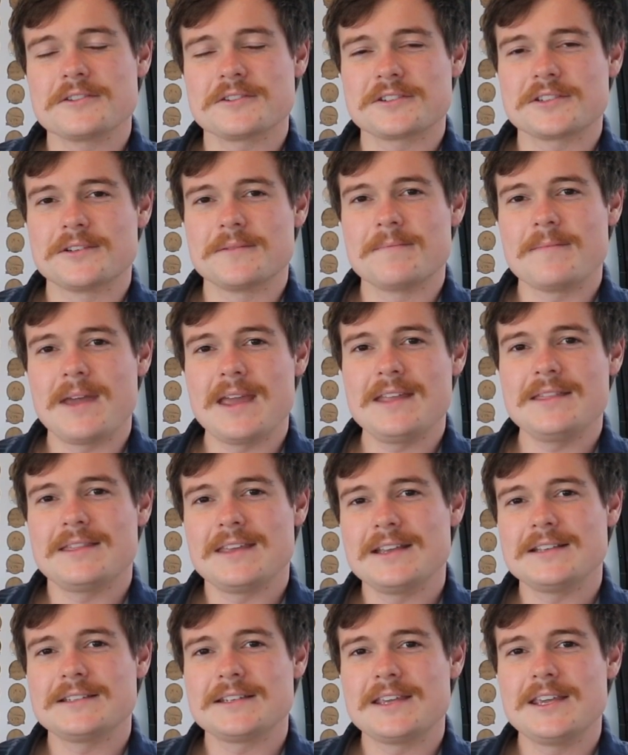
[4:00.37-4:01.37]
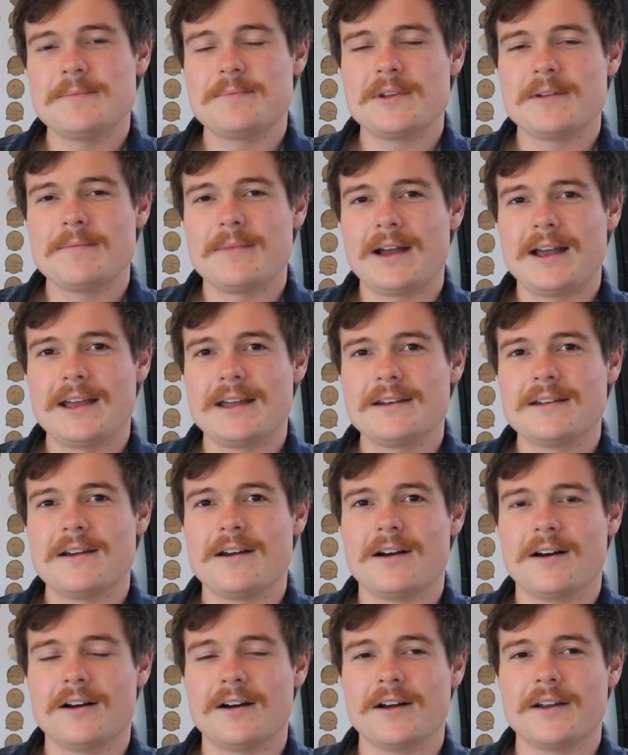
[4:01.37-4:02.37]
are some main things to keep in mind
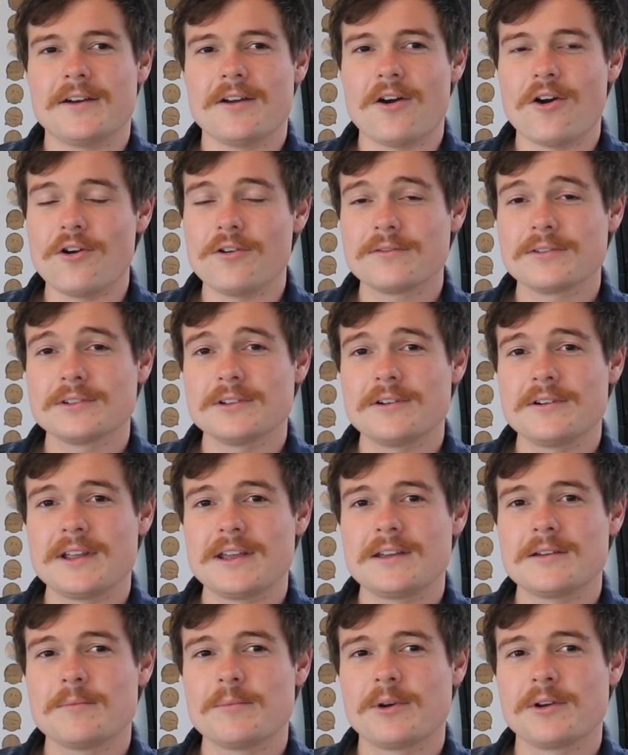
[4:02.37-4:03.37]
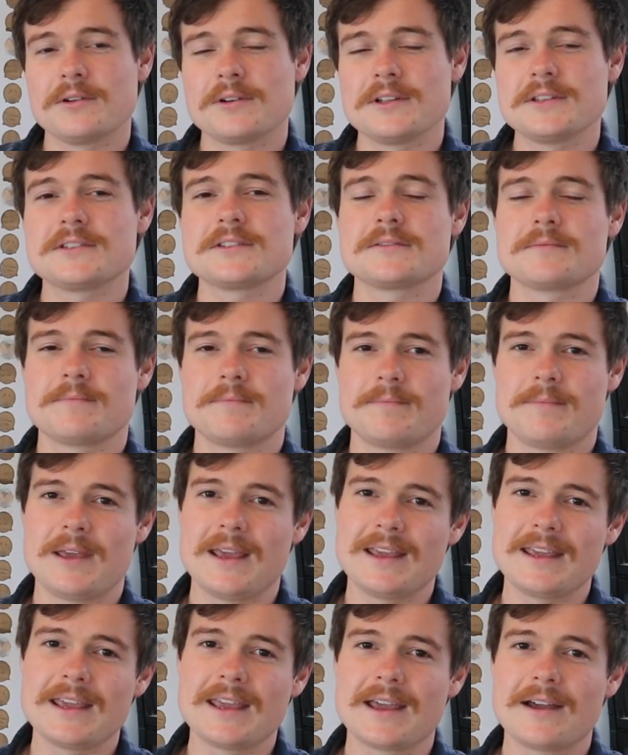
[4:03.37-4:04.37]
on overloading components,
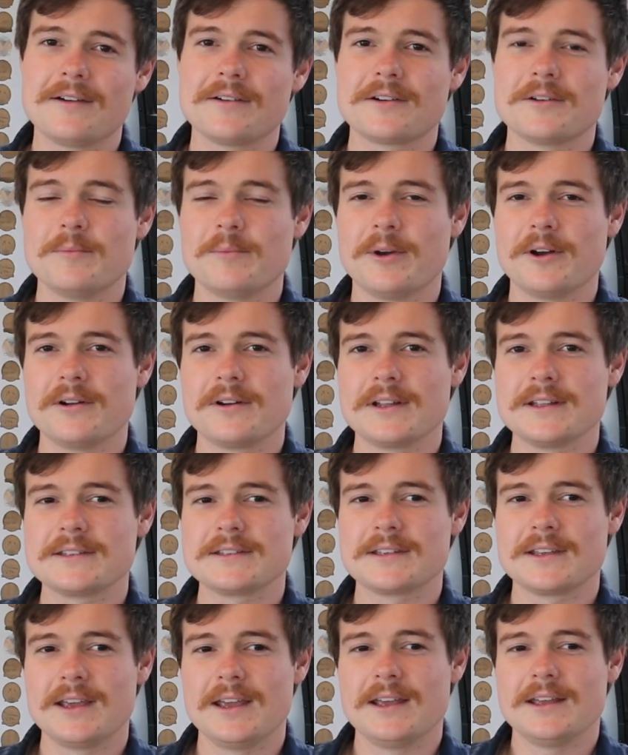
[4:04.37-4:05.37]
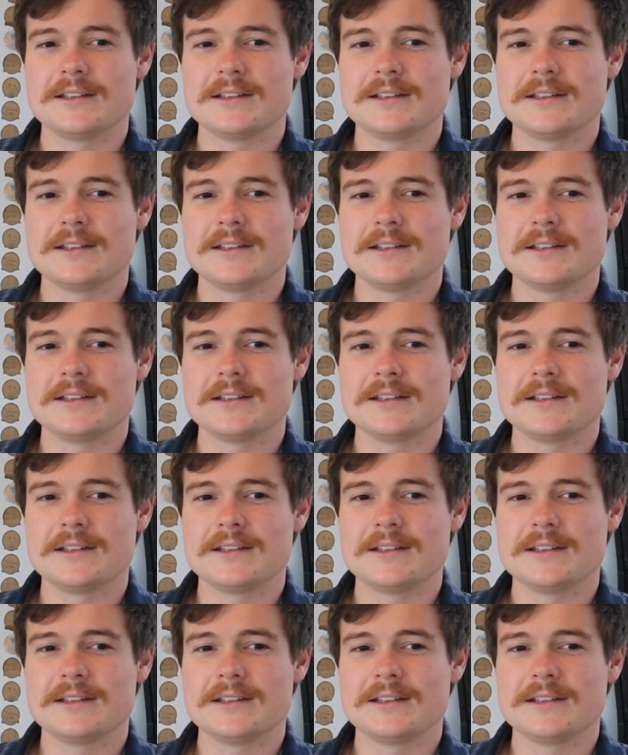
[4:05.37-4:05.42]
picking out components.